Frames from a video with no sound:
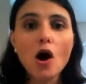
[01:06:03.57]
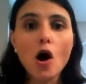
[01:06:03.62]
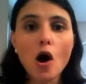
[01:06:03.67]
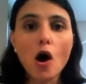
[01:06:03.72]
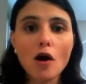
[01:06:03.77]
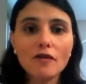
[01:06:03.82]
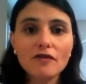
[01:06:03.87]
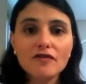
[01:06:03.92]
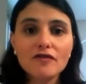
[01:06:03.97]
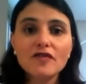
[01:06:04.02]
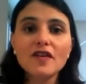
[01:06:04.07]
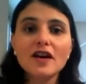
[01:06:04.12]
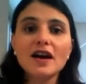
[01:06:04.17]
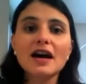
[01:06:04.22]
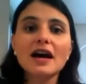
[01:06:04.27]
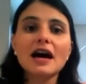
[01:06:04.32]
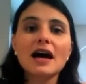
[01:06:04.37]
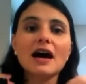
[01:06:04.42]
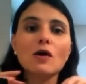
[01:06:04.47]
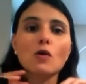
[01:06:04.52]
of
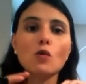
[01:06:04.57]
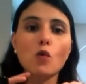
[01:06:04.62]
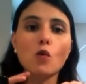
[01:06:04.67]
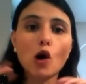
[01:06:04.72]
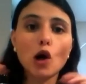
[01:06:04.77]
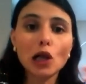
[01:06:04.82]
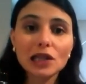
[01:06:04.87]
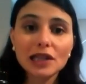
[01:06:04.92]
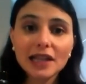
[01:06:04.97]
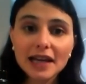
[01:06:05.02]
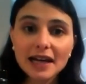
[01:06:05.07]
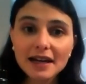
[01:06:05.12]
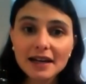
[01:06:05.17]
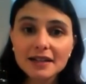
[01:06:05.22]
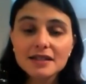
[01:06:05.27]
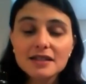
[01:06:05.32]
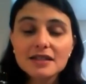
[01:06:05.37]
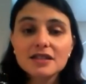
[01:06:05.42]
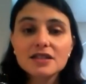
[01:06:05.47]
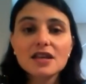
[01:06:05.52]

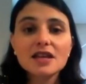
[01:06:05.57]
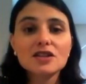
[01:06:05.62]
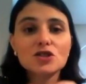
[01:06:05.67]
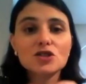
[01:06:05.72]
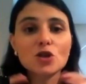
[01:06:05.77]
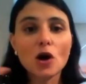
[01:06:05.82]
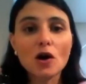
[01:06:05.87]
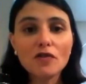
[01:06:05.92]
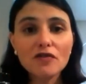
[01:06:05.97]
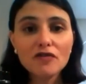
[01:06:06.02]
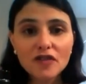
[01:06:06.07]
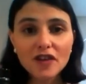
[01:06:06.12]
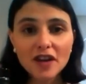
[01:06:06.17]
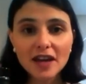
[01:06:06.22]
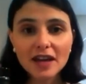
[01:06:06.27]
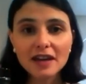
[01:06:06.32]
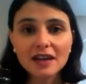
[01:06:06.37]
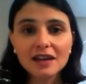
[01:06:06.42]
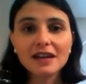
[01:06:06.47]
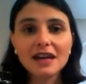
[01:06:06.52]
walnuts,
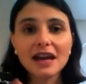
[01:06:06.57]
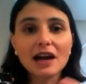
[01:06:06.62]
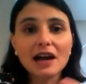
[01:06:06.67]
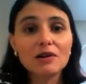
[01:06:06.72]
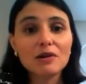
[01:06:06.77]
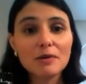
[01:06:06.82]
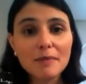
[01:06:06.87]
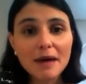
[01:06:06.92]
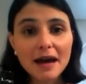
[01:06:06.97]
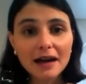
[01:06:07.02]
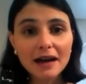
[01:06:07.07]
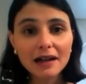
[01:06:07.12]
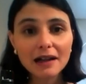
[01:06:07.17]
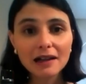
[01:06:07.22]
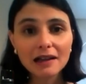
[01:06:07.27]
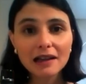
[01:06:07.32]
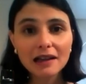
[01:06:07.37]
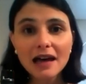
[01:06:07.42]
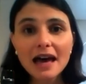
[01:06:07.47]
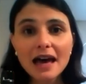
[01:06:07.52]
toffee,
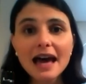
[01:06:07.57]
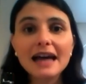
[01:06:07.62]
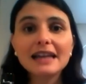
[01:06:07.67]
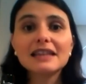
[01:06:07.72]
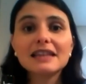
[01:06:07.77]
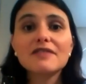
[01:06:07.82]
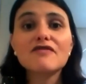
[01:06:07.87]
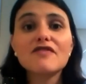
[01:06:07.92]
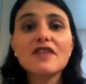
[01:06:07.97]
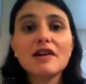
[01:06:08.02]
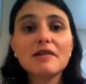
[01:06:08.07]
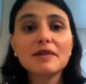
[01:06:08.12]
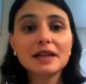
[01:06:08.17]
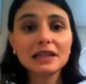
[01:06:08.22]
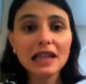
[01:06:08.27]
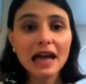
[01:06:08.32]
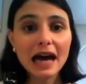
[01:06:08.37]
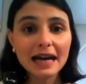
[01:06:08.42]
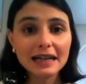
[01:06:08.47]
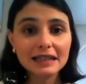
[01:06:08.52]
caramel, and a very
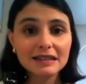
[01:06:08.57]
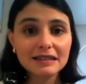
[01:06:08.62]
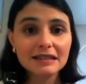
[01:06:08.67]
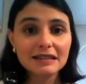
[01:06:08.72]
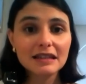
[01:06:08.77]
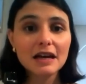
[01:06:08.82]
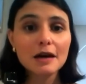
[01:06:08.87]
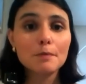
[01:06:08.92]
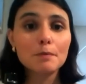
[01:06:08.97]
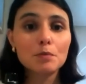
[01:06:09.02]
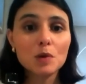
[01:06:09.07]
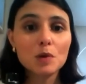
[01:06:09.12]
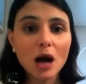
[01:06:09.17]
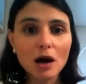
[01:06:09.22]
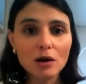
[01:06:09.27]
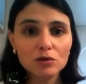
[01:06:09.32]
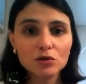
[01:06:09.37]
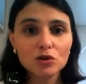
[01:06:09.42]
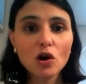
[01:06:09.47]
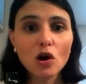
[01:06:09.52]
light
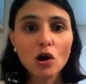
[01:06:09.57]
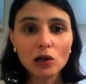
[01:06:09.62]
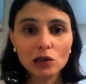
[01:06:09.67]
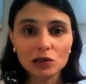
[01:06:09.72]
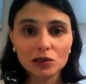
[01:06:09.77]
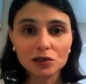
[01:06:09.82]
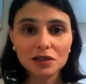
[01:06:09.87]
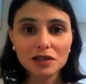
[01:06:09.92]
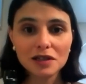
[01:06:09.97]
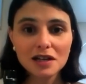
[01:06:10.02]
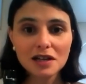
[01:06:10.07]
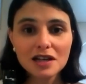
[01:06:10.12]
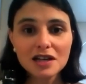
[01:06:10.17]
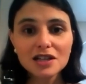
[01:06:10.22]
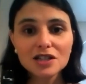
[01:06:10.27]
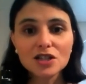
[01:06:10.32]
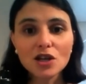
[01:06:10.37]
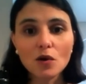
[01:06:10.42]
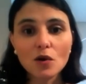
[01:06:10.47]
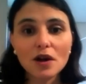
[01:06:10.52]
brown color.
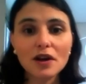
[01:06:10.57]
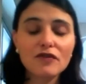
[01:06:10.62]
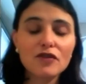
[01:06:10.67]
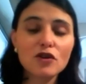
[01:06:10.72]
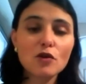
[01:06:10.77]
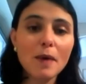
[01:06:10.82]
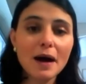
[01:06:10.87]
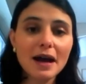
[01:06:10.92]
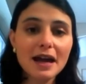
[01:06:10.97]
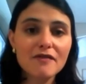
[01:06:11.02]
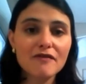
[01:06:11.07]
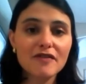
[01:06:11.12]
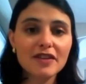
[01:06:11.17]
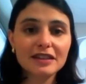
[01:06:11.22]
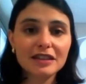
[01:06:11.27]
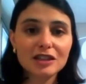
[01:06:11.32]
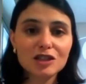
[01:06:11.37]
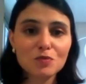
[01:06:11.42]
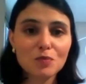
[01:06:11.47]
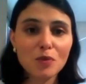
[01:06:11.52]
So if you buy a
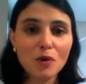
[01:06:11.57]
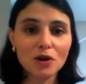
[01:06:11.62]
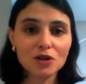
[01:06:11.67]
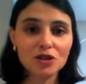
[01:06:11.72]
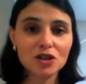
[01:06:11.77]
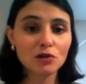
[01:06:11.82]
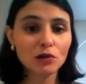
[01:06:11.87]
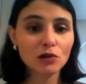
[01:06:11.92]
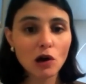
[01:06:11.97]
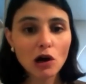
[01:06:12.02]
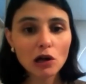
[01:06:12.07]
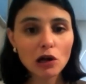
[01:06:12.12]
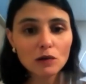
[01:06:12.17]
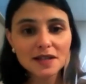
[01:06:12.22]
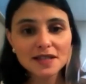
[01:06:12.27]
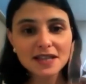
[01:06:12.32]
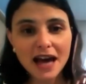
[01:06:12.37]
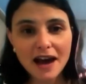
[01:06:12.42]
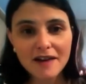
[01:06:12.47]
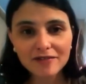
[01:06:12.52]
vintage port, you'll
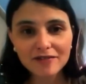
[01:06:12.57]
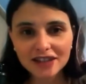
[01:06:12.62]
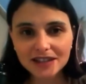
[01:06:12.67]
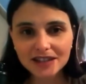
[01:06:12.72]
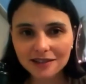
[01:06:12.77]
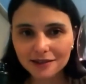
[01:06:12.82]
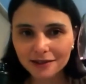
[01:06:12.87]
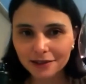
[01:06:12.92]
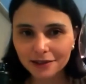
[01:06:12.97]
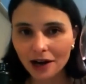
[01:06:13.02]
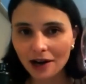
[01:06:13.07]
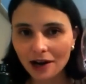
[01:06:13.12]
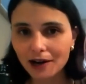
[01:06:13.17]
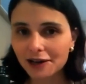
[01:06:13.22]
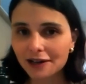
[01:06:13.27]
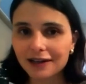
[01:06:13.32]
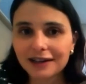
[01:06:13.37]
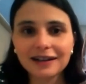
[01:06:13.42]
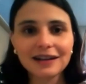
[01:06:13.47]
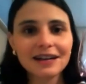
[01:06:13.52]
always have this
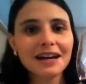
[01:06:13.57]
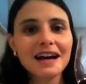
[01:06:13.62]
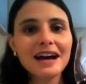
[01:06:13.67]
dark,